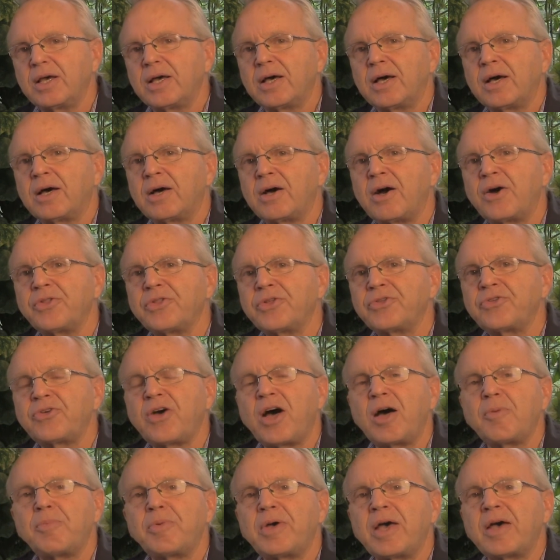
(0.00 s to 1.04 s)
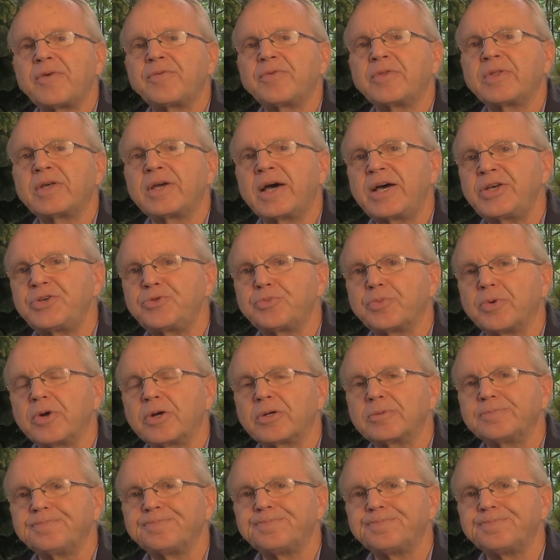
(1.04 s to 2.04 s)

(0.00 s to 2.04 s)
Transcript: on the top half of the iceberg.